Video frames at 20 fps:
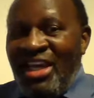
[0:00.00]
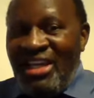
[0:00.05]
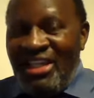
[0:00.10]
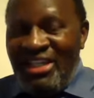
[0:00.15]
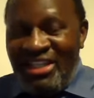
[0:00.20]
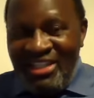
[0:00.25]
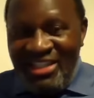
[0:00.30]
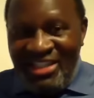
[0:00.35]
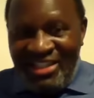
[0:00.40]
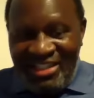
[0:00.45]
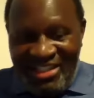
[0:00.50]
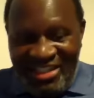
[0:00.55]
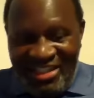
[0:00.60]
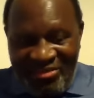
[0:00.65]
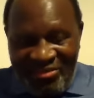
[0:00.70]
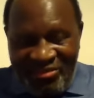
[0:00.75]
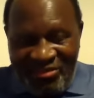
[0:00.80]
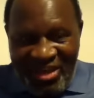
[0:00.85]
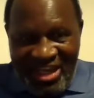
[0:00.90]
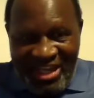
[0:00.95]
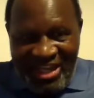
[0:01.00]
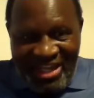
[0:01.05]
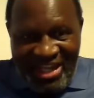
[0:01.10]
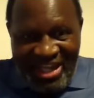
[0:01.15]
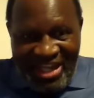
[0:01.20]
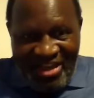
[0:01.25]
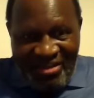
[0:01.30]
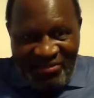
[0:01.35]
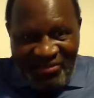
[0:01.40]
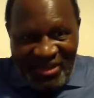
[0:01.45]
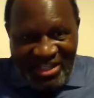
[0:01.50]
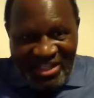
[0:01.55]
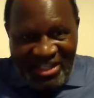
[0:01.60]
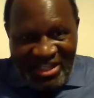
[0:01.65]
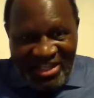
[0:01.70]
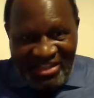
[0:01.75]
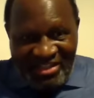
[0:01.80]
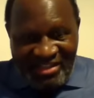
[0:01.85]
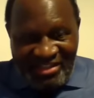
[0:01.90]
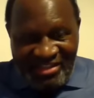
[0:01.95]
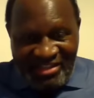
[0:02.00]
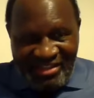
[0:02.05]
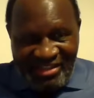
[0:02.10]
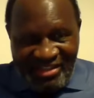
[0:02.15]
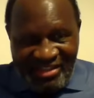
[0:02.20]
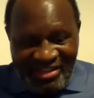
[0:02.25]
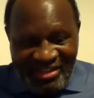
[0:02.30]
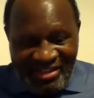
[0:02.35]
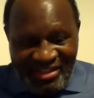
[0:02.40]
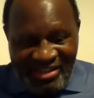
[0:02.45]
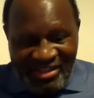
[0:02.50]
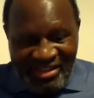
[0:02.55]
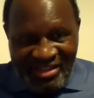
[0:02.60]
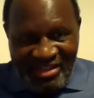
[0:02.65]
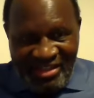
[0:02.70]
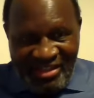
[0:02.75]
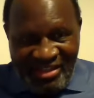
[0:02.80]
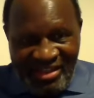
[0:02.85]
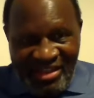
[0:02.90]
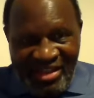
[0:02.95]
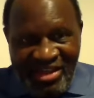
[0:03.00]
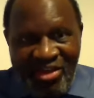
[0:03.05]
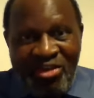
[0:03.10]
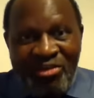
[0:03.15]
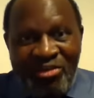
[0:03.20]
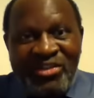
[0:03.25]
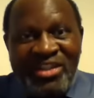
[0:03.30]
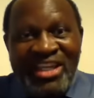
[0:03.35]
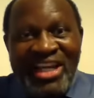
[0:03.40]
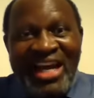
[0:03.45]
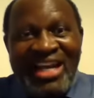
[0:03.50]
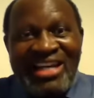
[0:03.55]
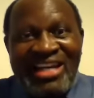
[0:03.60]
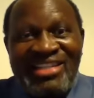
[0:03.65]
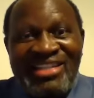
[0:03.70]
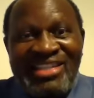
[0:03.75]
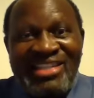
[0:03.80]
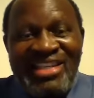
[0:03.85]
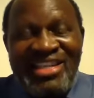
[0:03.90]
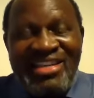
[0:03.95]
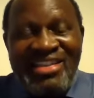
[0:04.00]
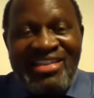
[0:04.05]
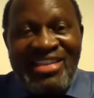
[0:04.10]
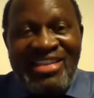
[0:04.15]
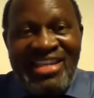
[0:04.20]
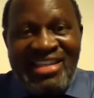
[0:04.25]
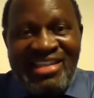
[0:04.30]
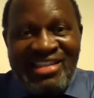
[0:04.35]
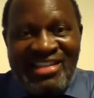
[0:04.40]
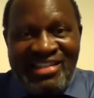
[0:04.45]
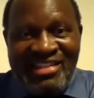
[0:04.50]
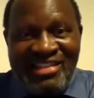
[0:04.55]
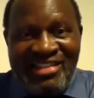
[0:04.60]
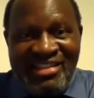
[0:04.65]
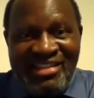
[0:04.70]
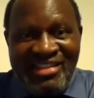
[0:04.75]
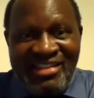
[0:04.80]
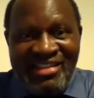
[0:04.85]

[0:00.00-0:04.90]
And it is the very evidence of the unseen things.